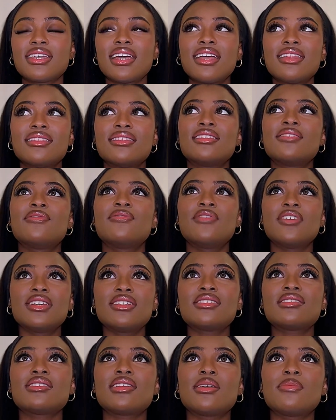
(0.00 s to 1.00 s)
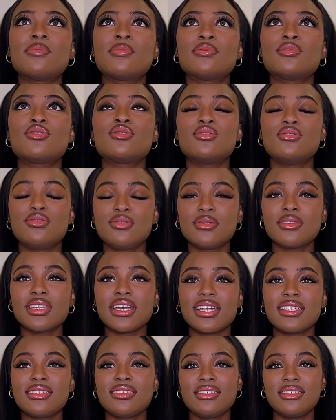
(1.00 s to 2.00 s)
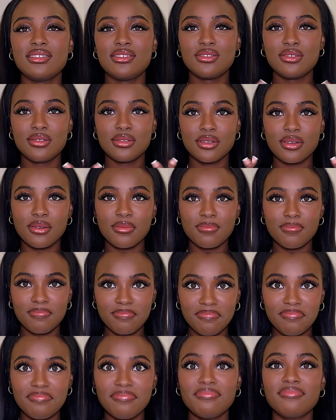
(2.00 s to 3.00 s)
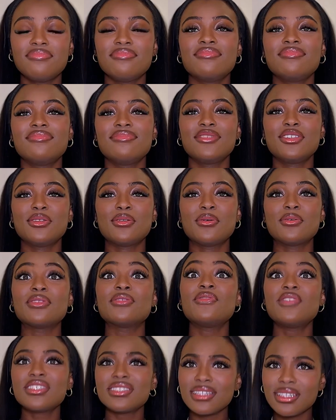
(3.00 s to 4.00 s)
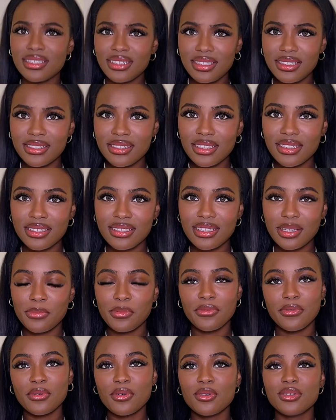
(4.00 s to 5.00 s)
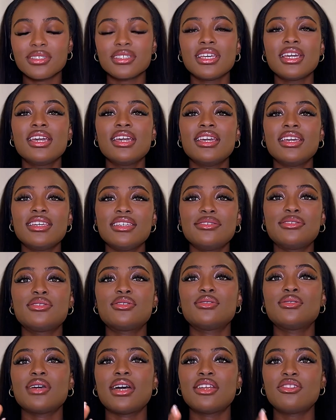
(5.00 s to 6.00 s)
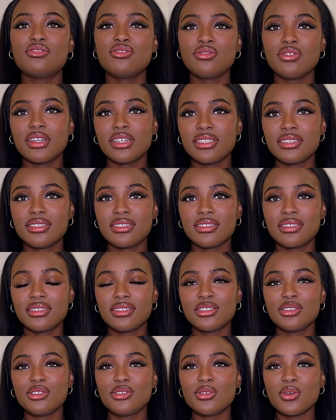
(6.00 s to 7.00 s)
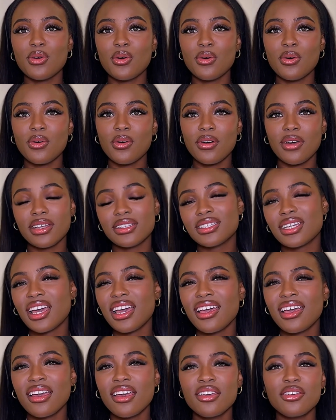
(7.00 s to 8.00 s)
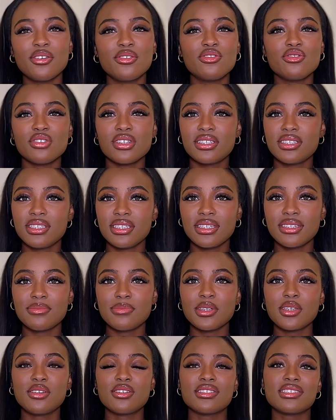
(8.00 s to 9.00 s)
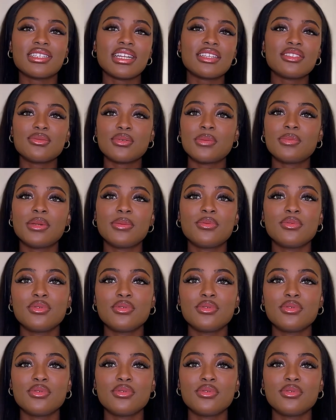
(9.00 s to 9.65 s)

And the first step to do that is to, the first and the easiest step, of course, is to address your attire, your dressing, because that's what people